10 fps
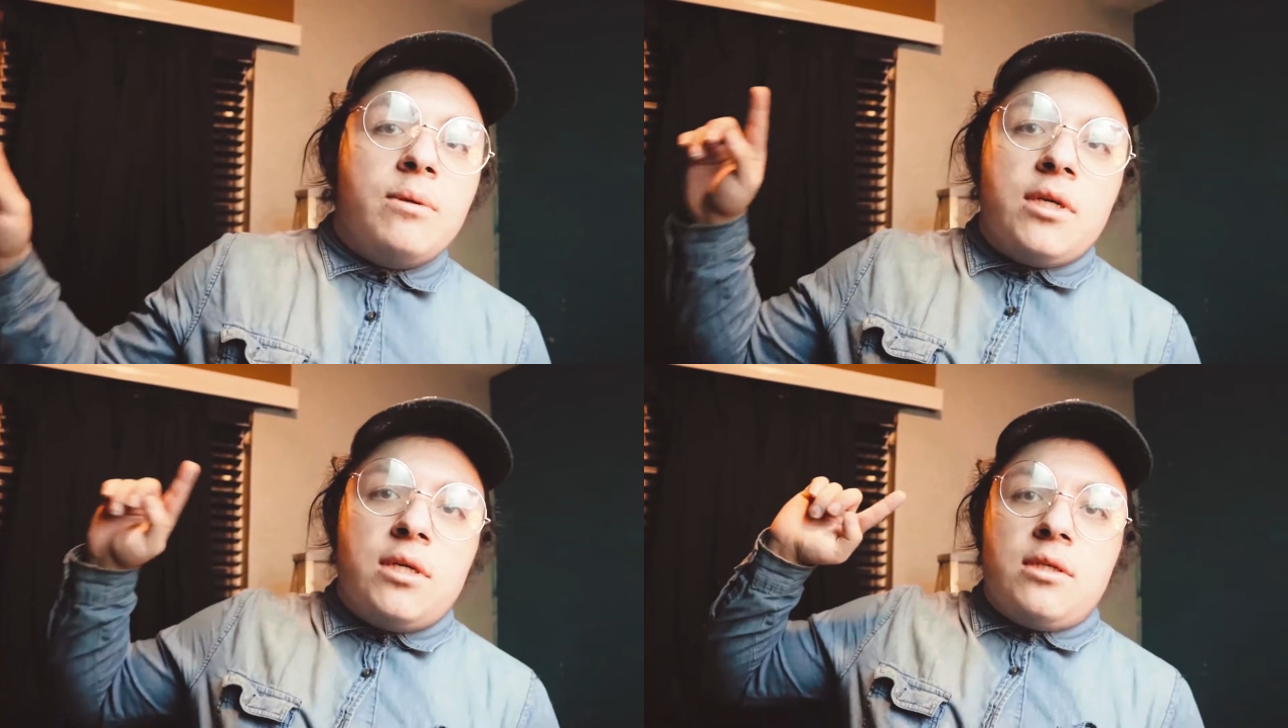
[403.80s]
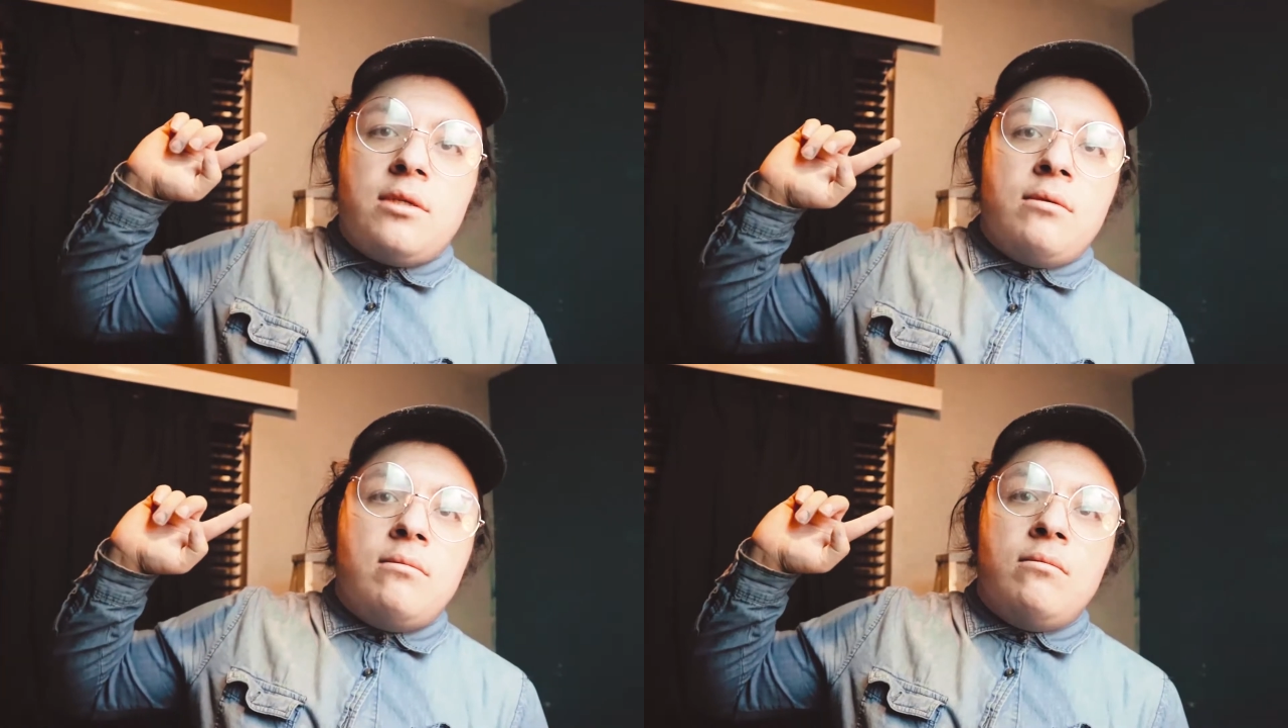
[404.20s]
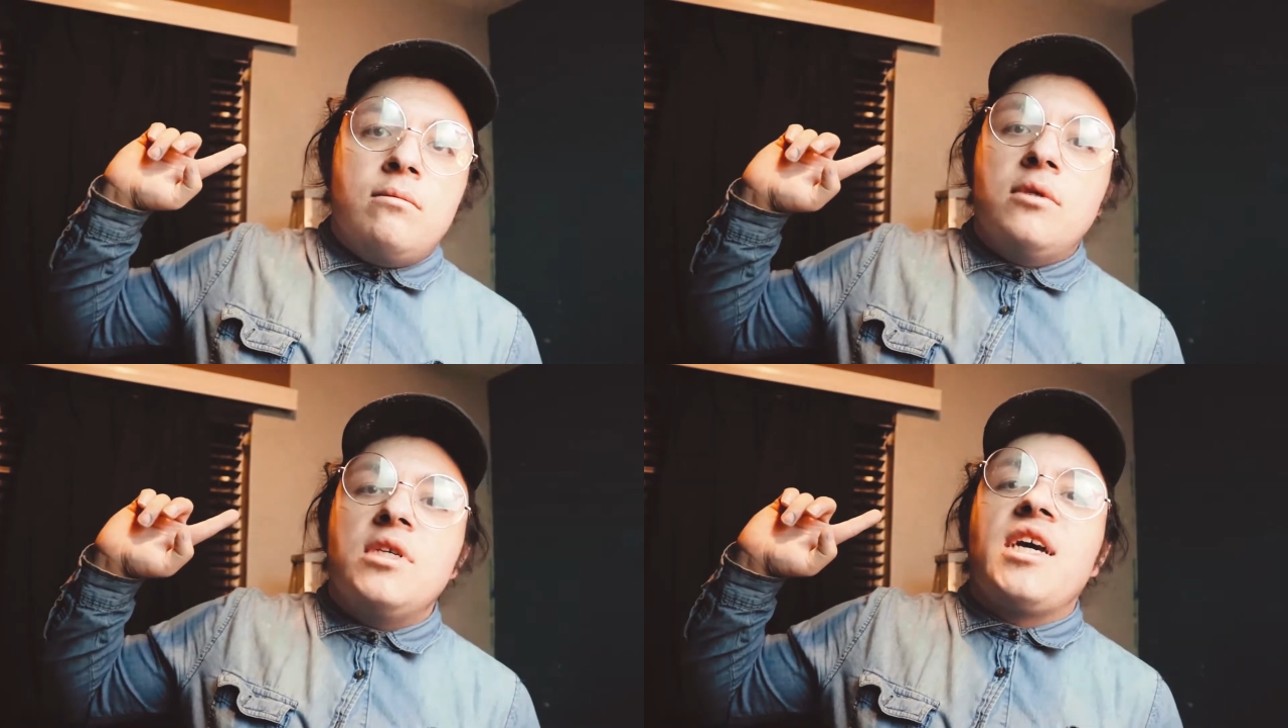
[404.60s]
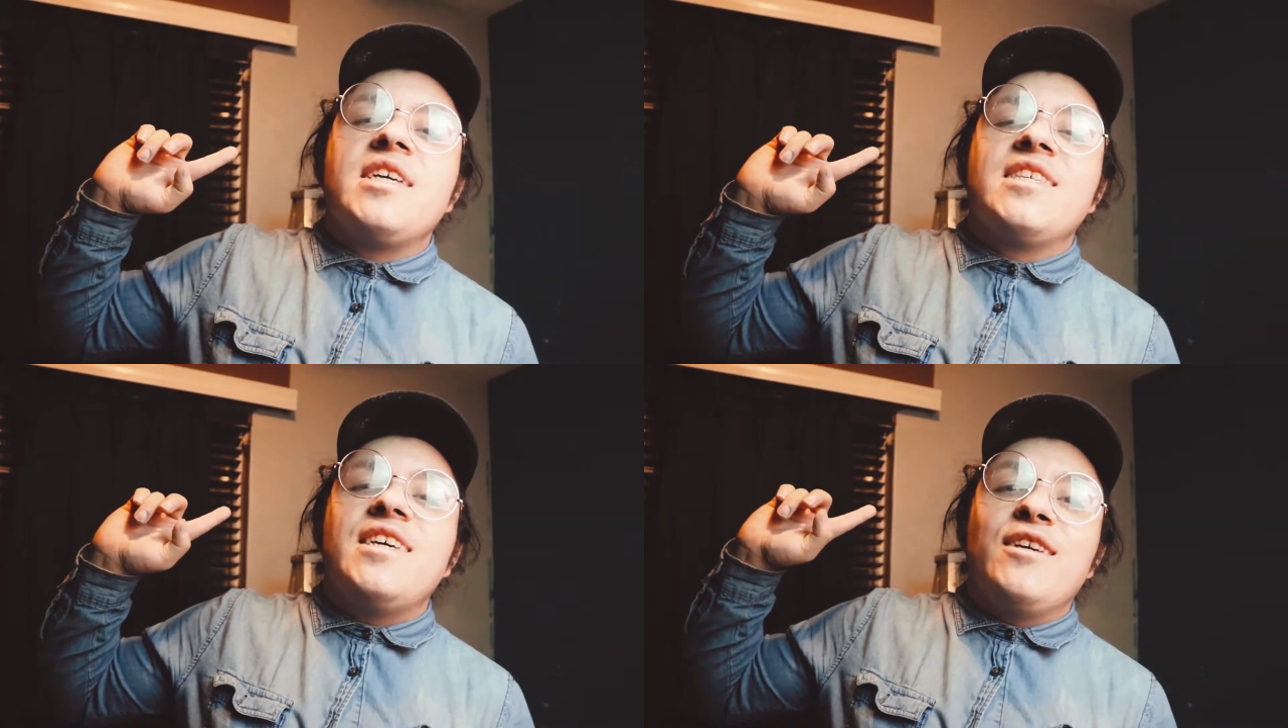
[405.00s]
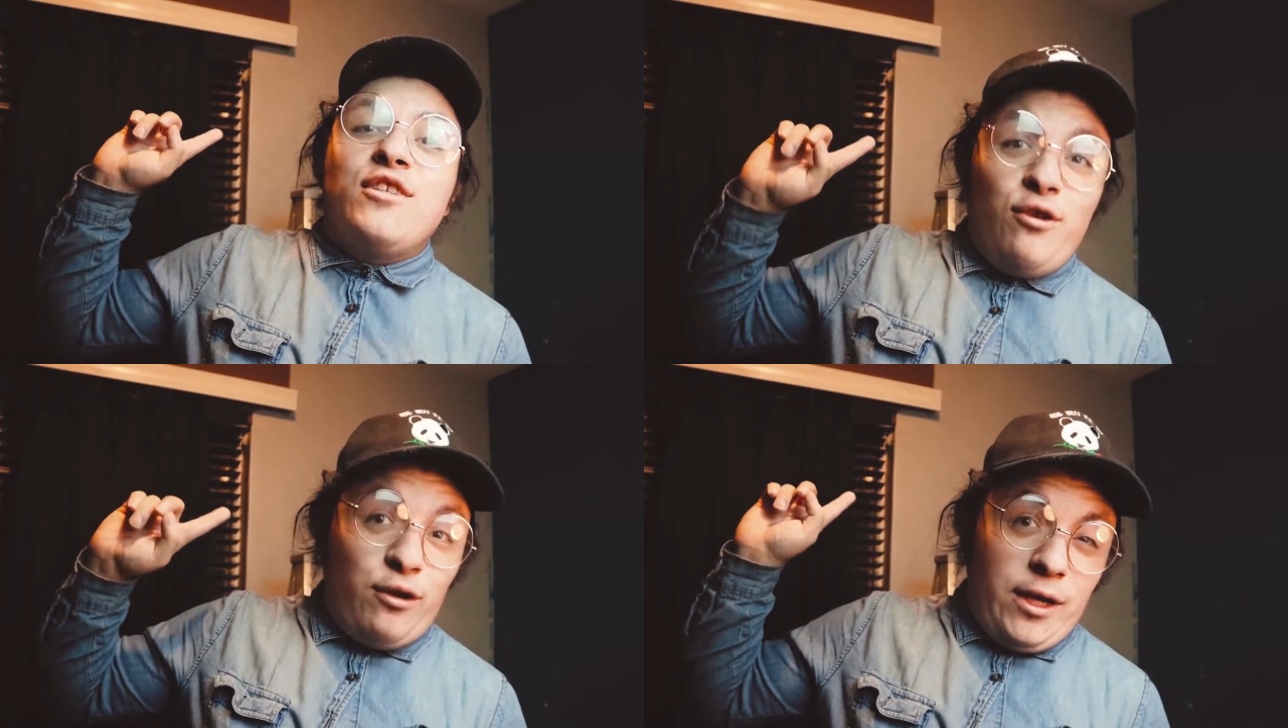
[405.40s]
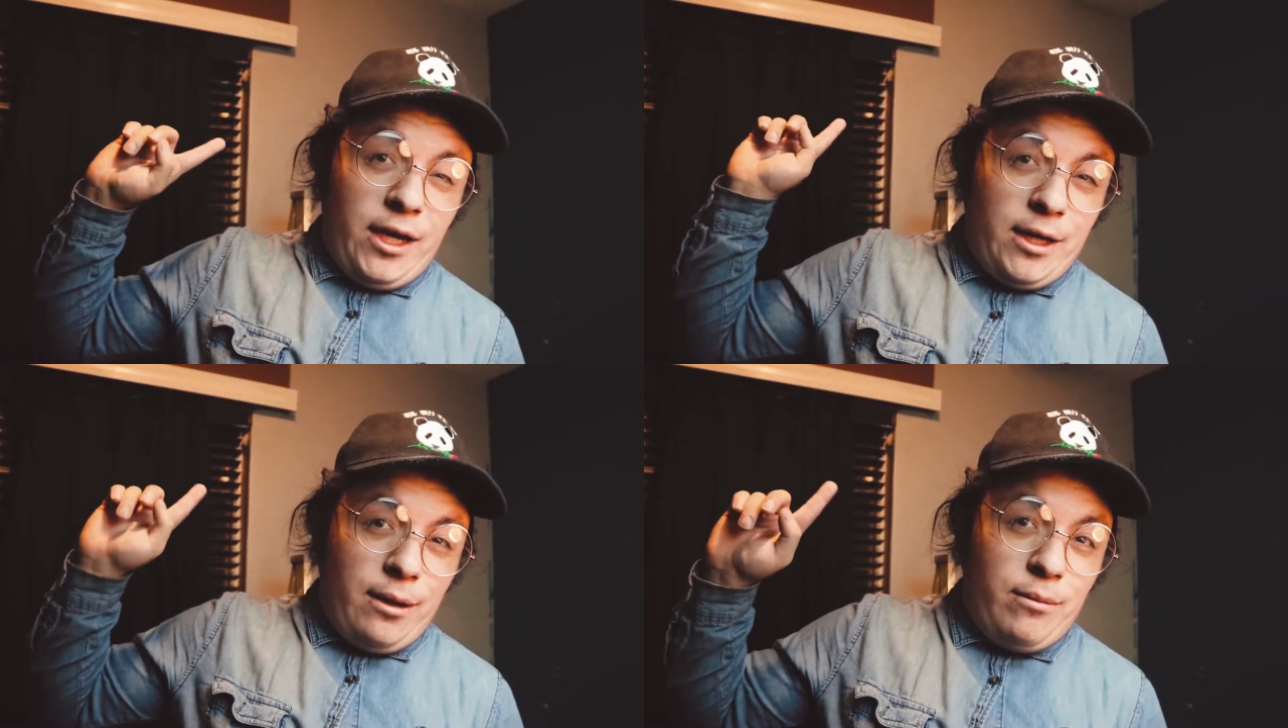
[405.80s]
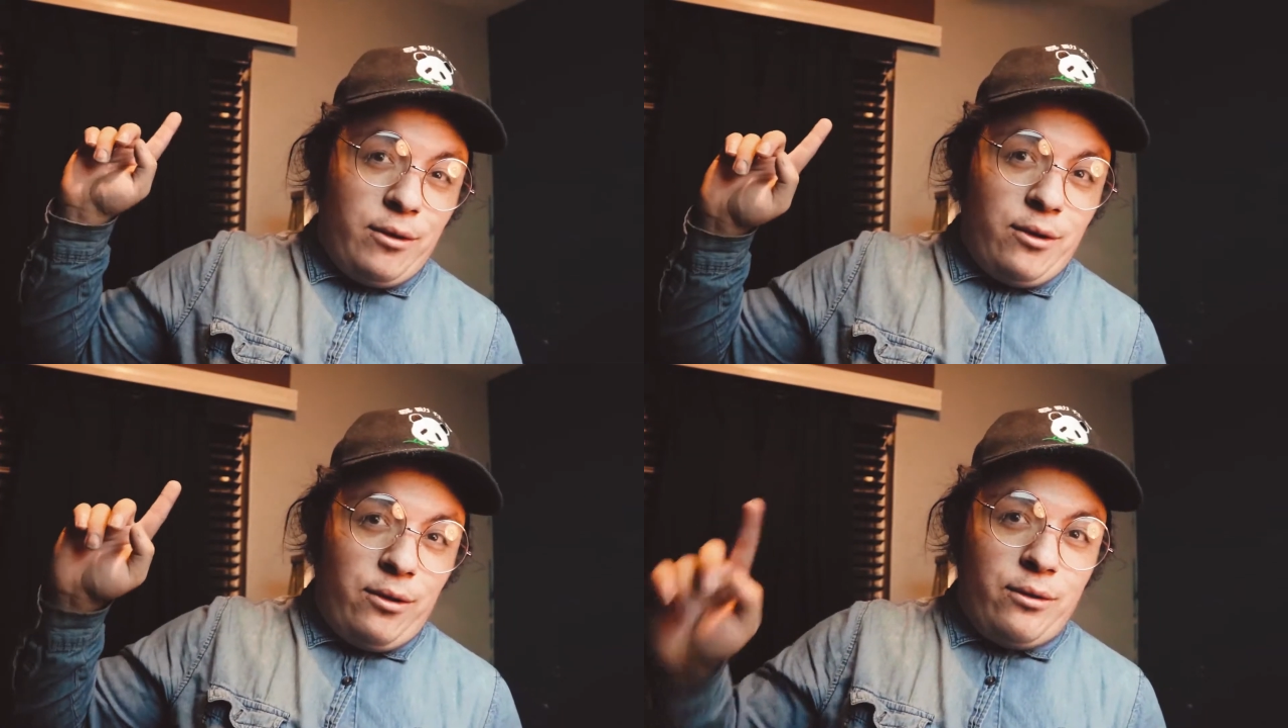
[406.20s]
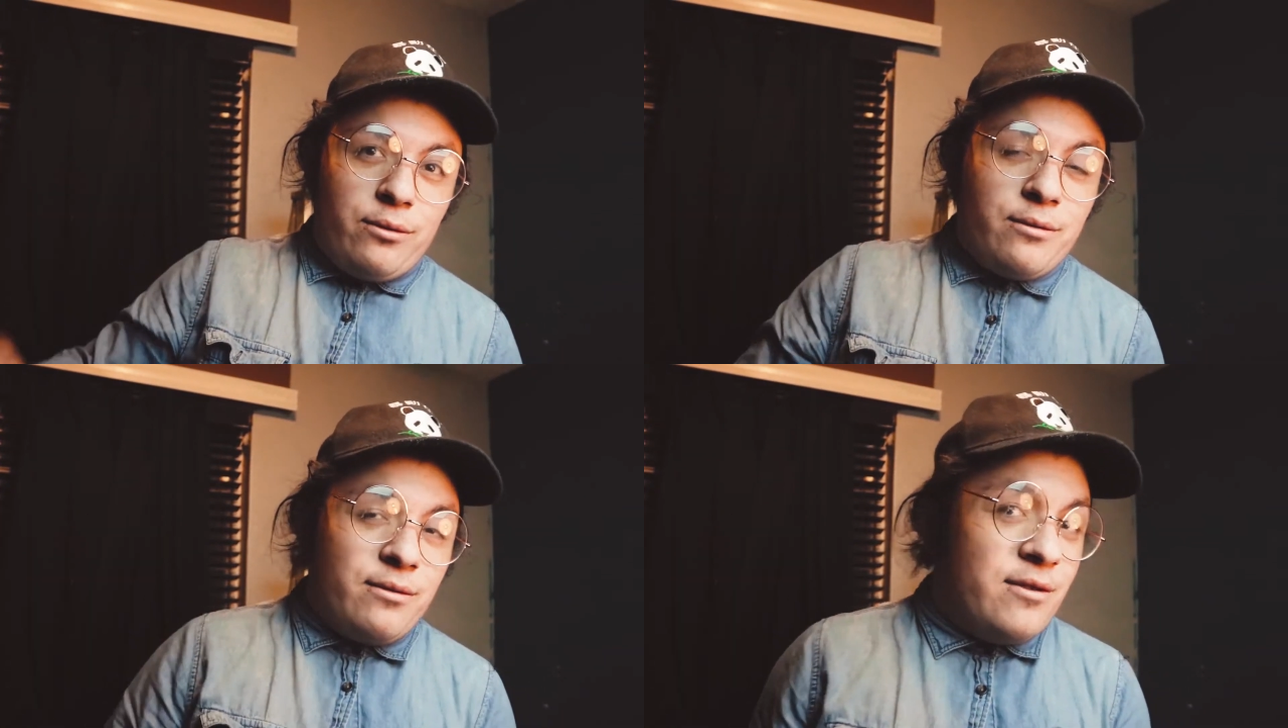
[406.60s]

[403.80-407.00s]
because, yeah, you see there's no light coming through.